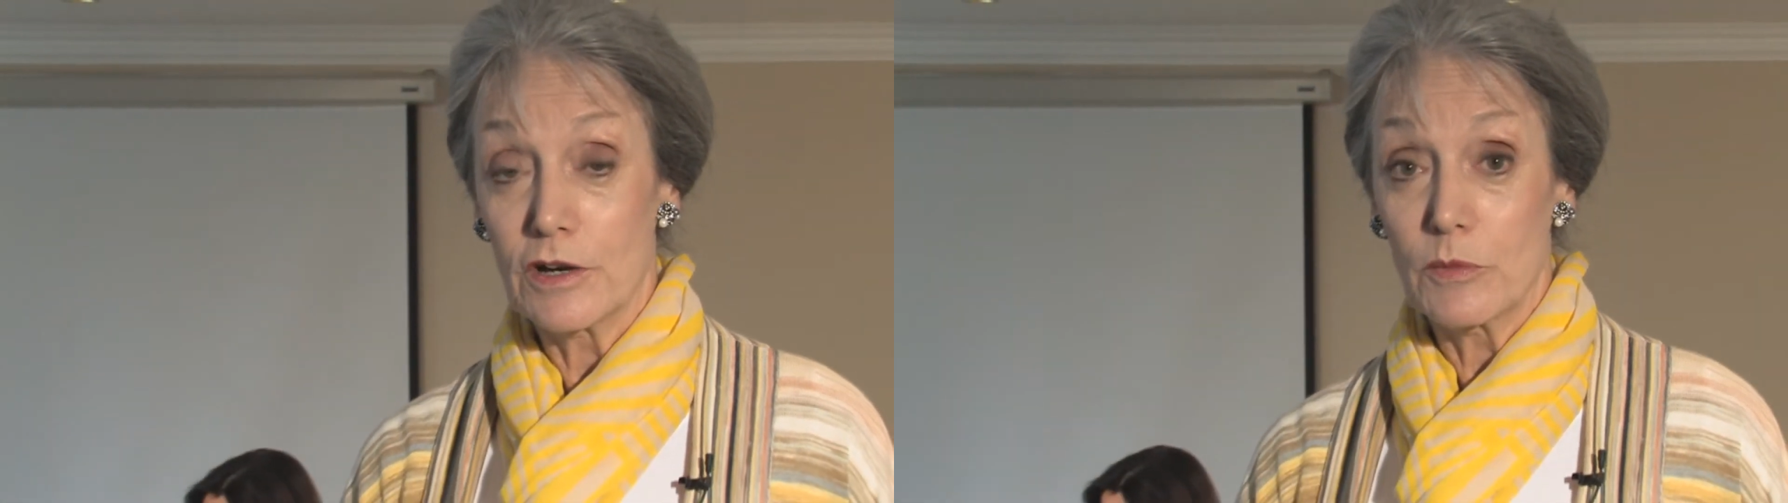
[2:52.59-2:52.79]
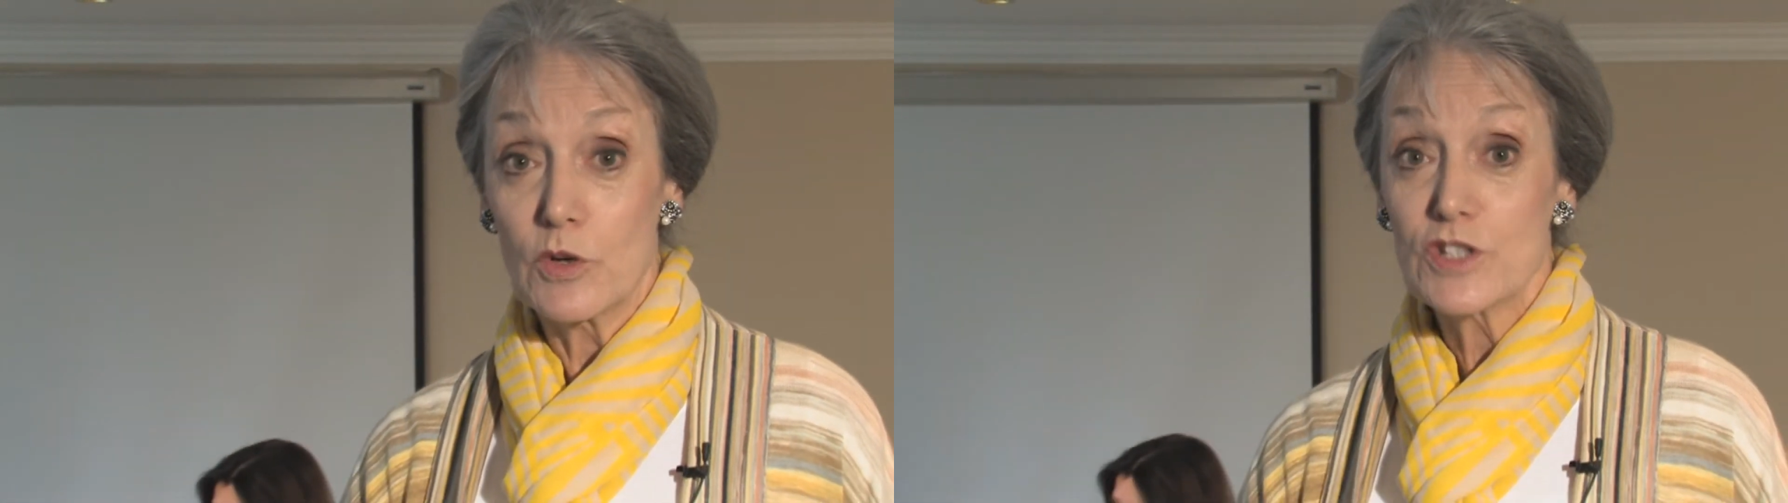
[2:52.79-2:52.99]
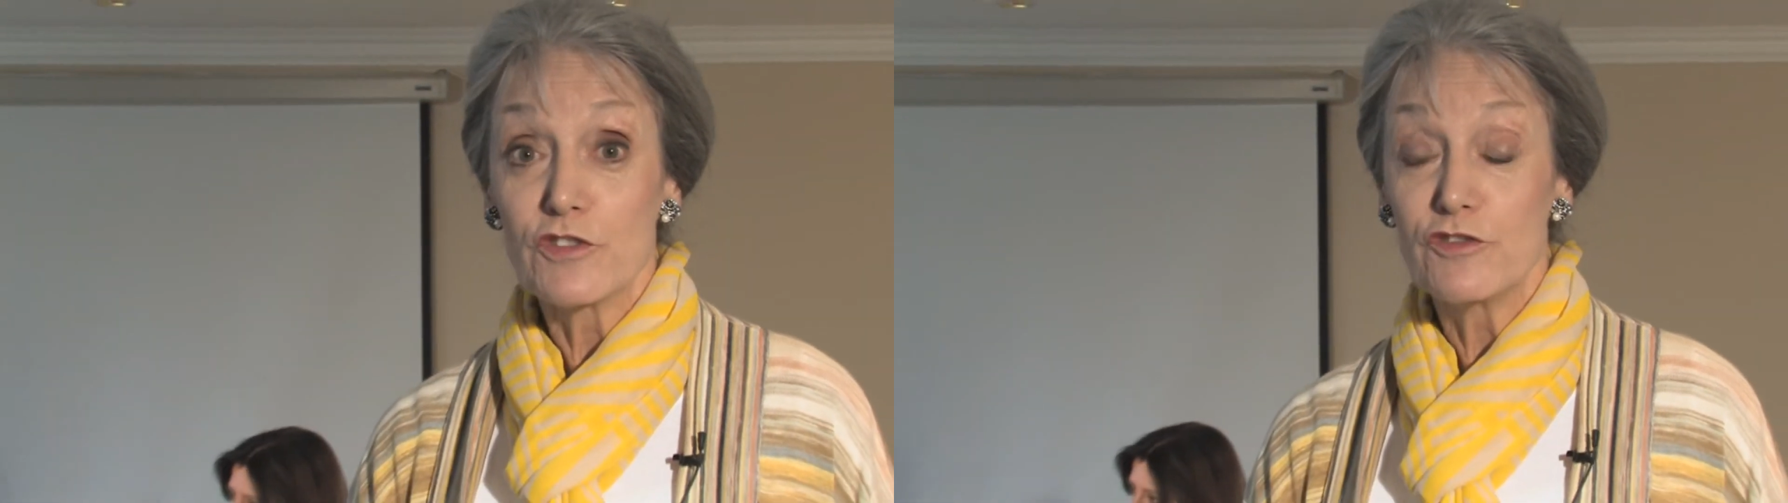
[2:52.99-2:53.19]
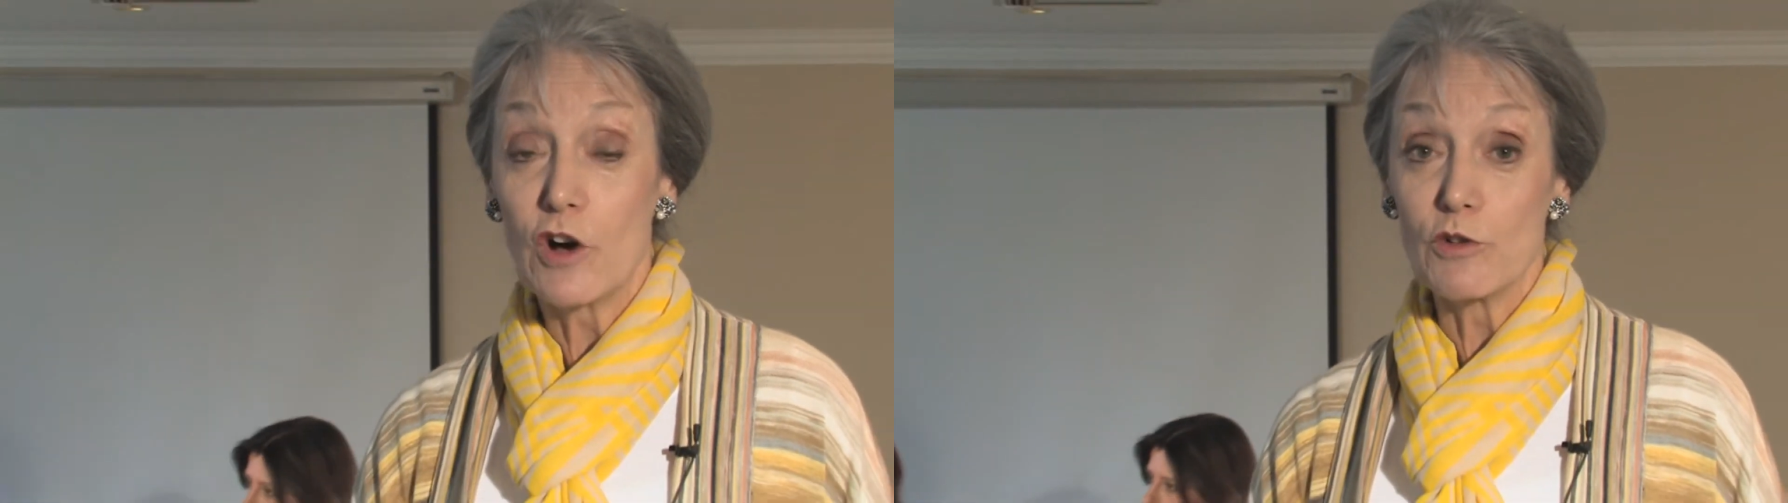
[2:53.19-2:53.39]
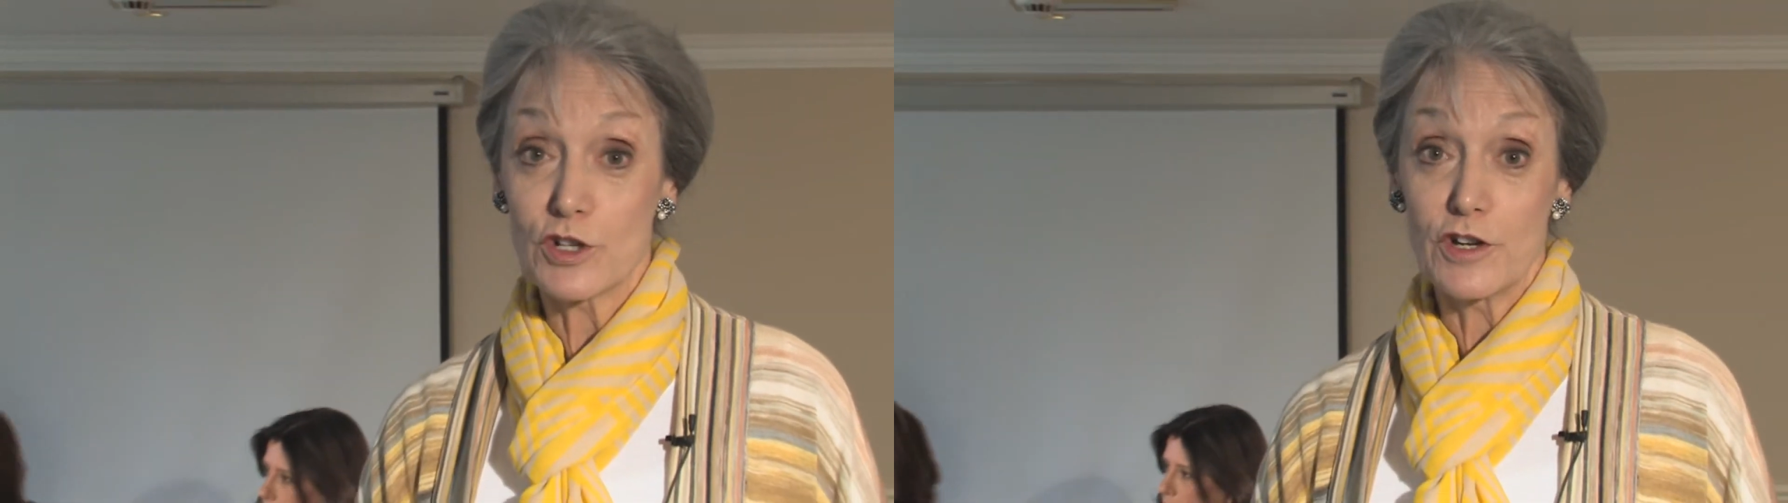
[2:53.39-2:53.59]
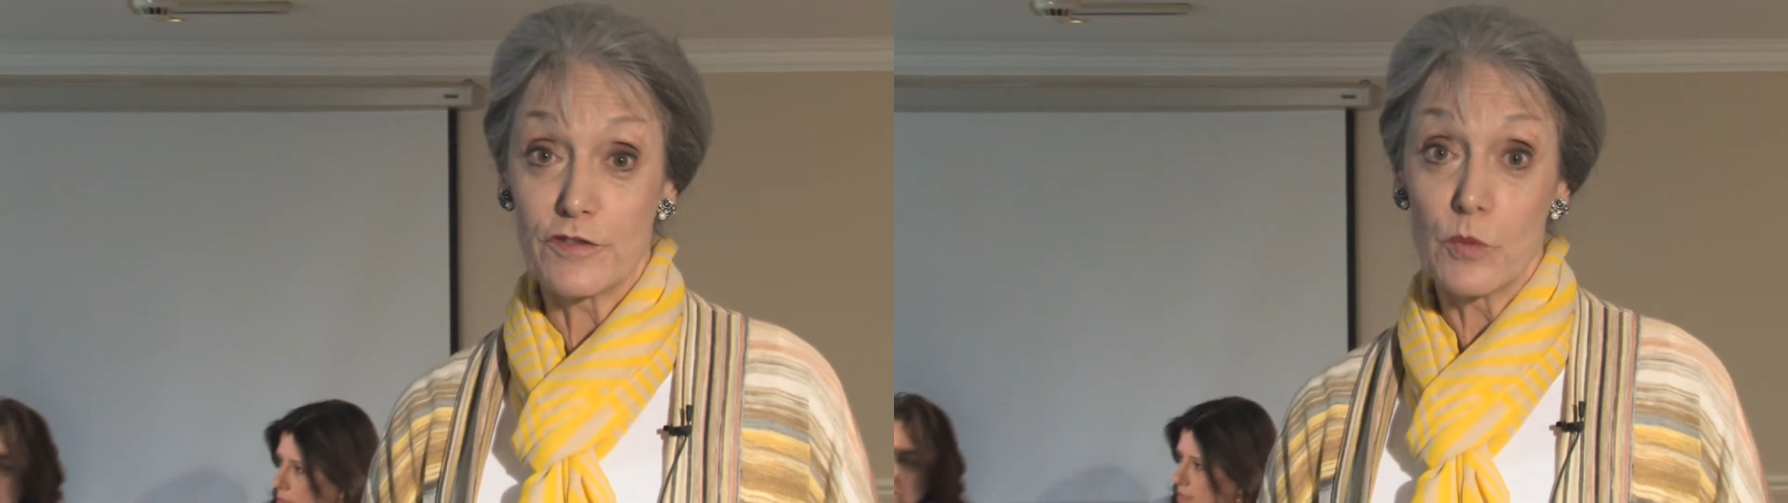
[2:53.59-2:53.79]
was the fault of a